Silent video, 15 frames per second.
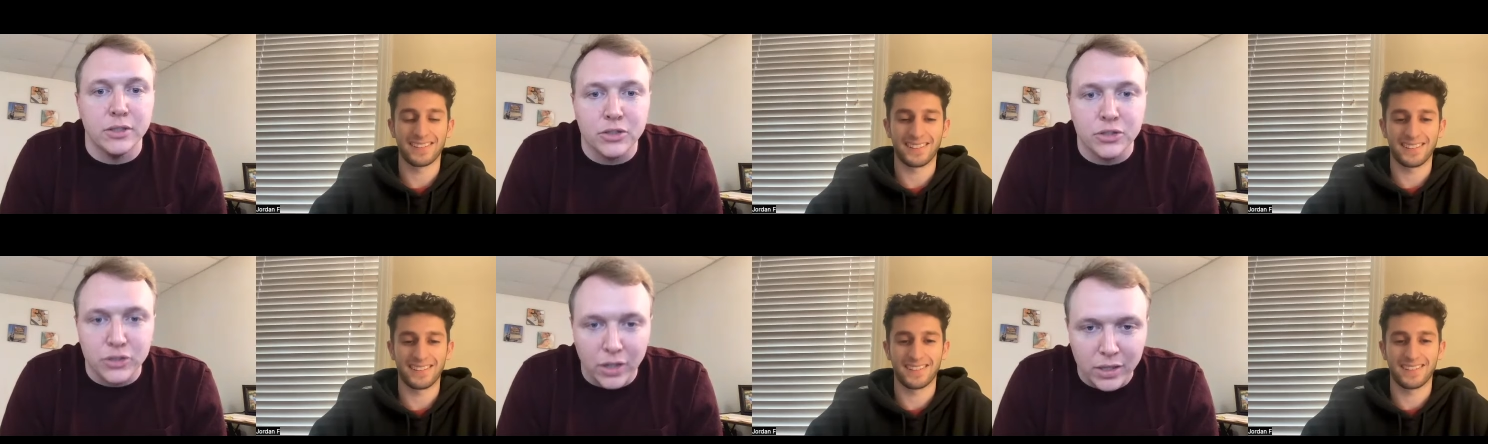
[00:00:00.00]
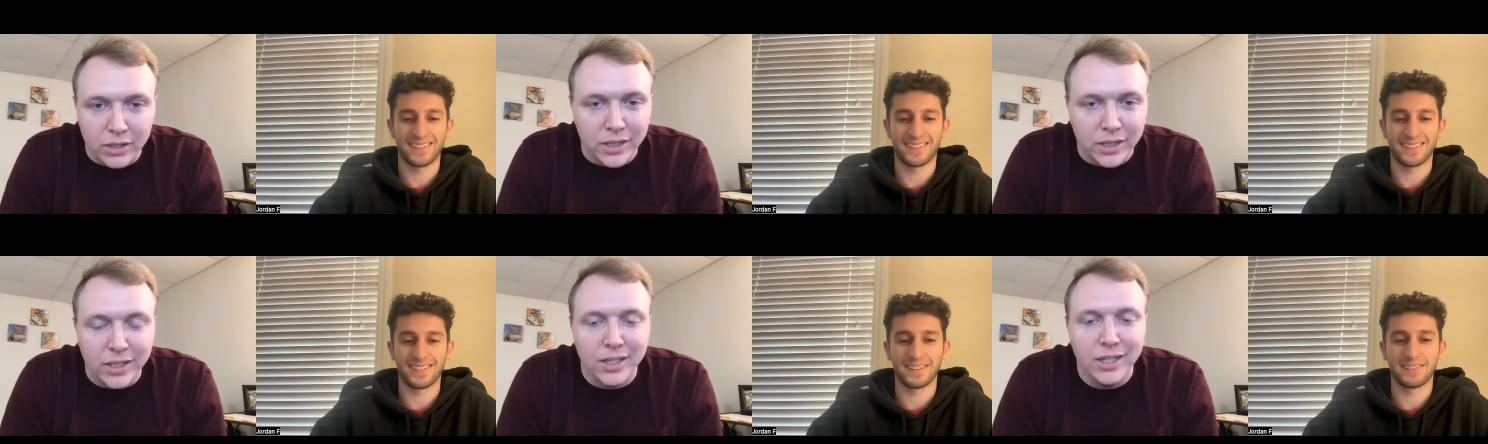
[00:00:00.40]

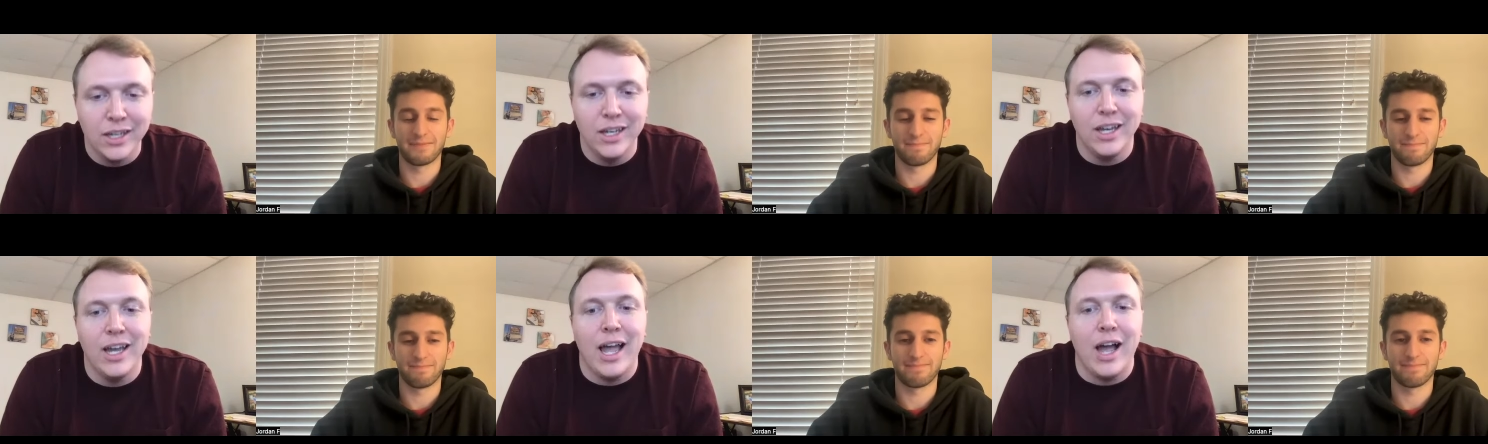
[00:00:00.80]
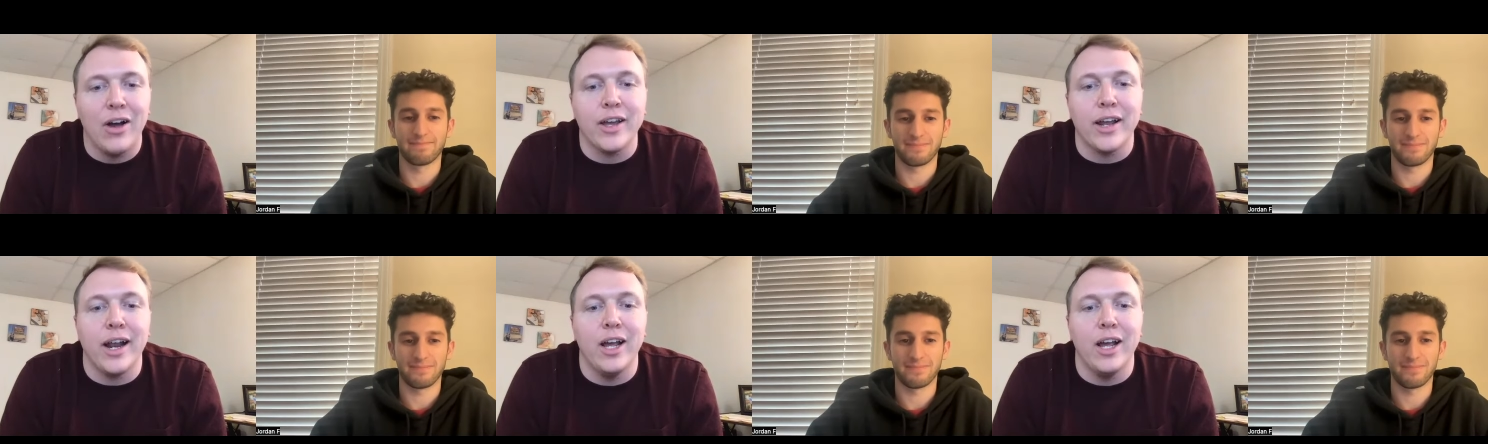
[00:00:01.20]
Speaker 1: struggling? How can
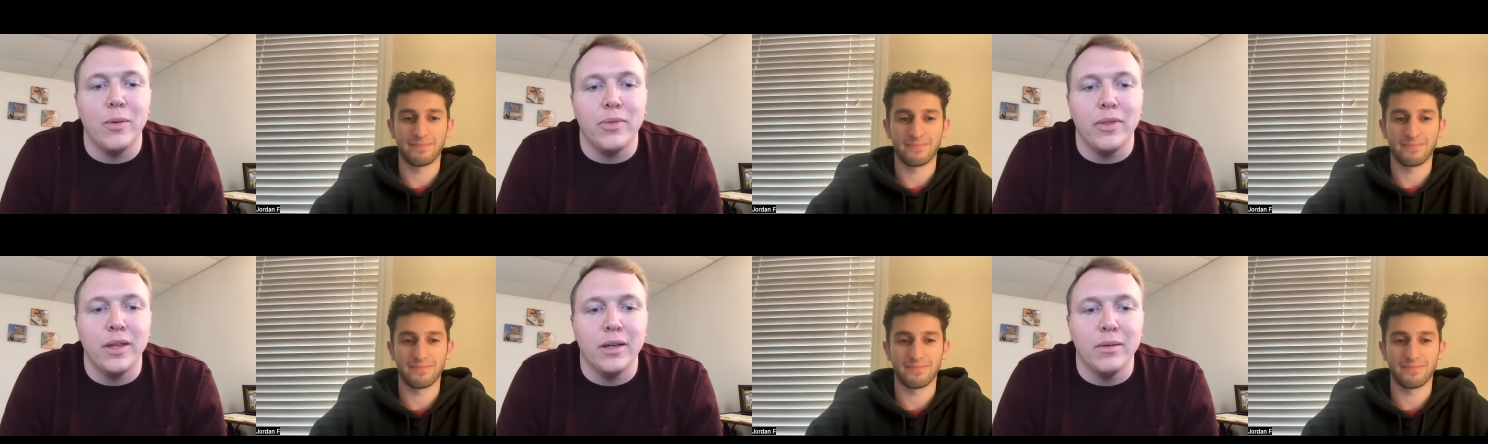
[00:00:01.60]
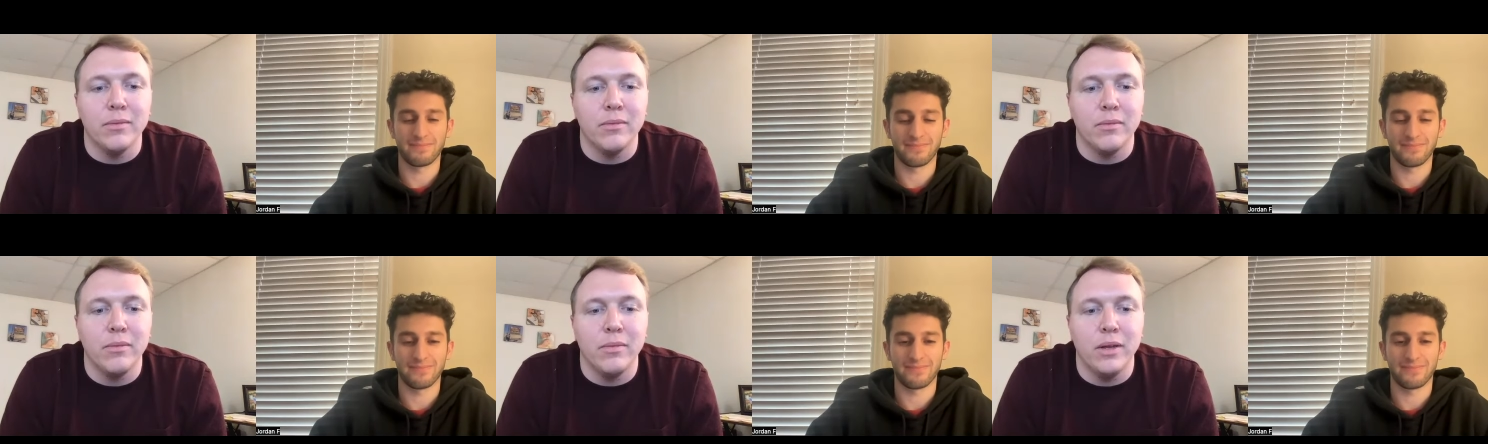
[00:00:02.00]
I help them
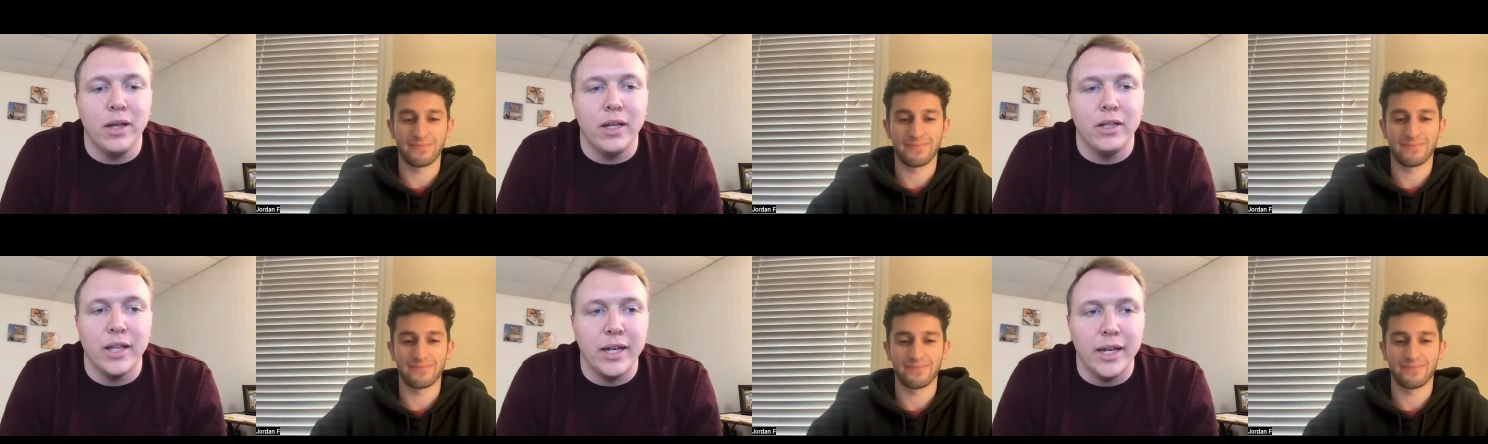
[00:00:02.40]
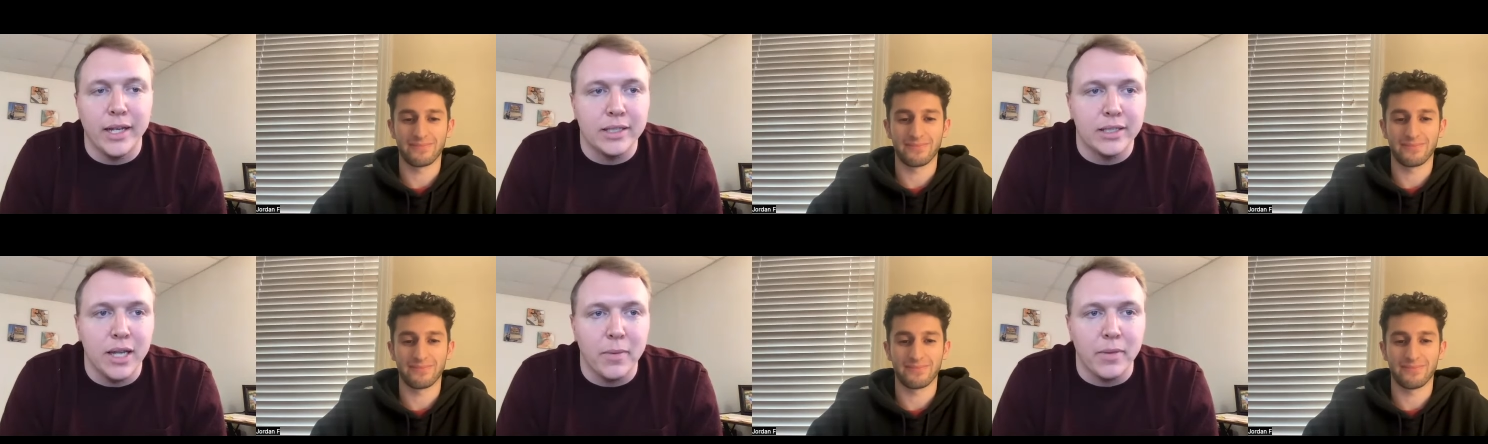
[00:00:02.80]
into that next
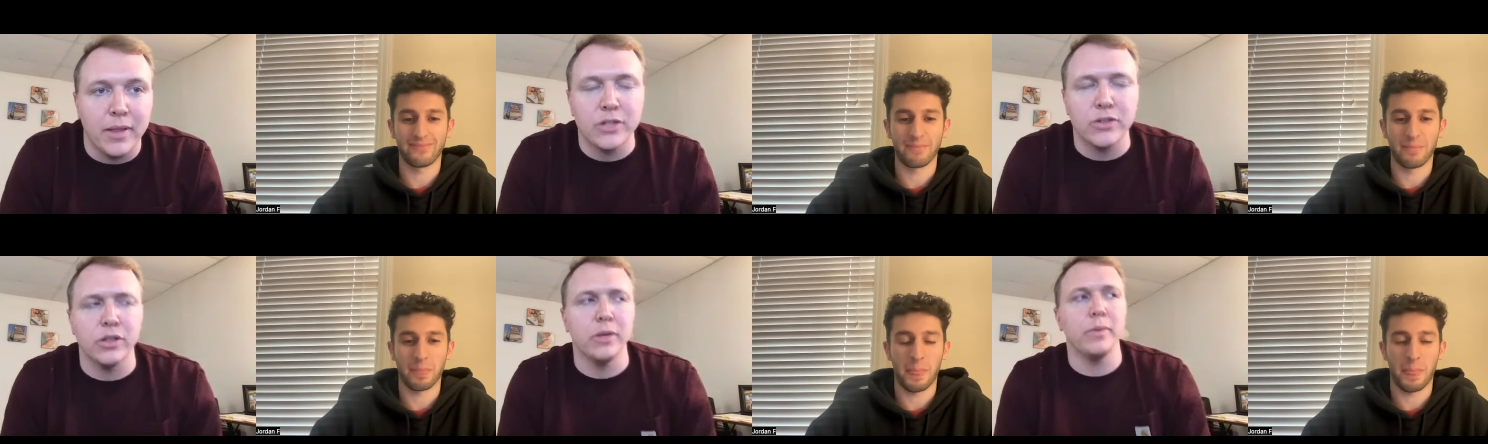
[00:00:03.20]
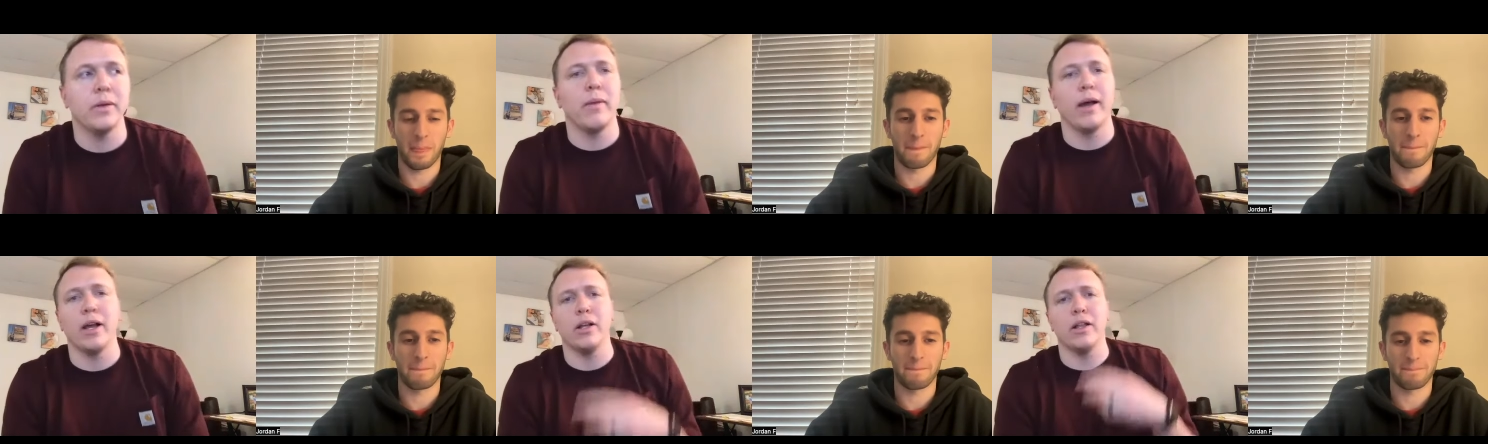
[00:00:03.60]
step? And that's really been my
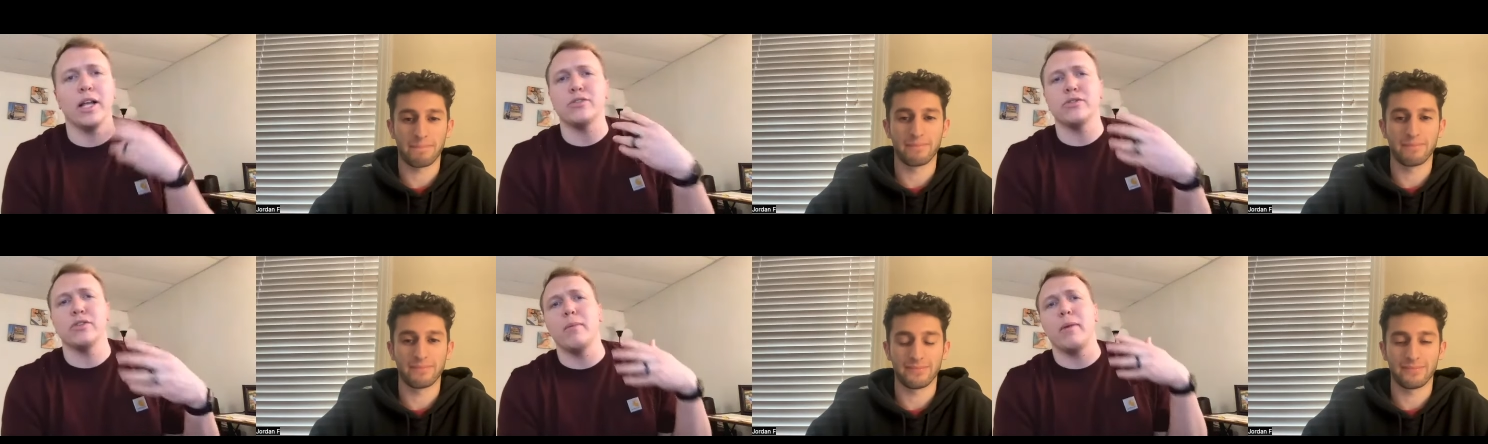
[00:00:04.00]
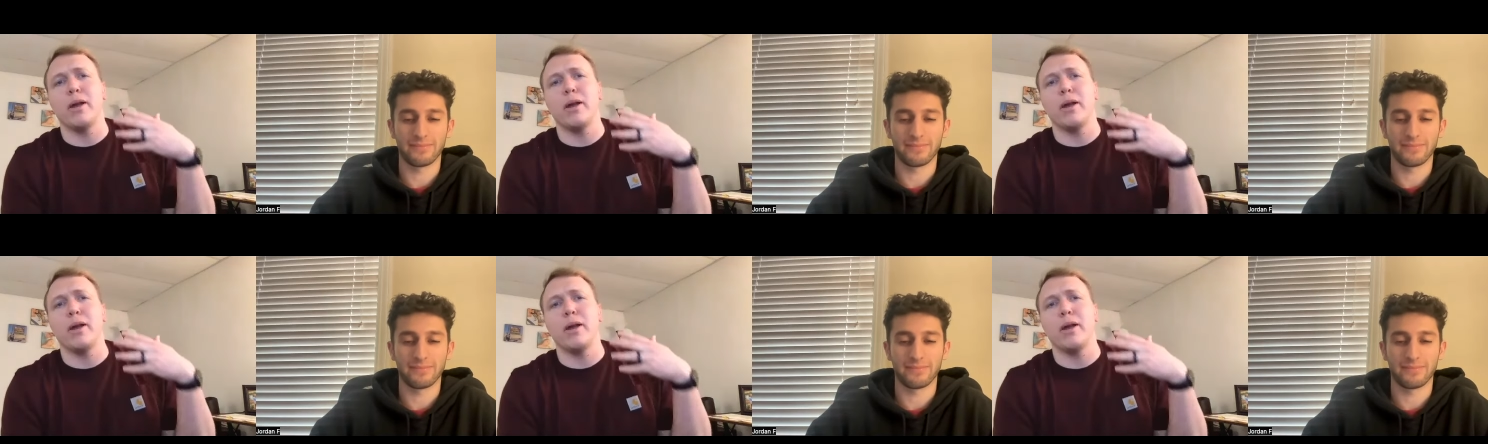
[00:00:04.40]
that's really my